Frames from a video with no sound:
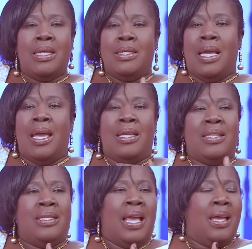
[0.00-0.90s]
Yeah,
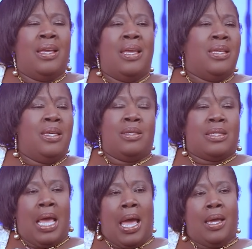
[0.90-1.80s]

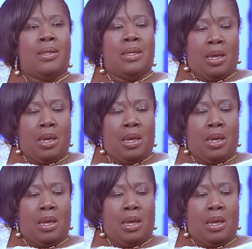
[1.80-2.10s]
empower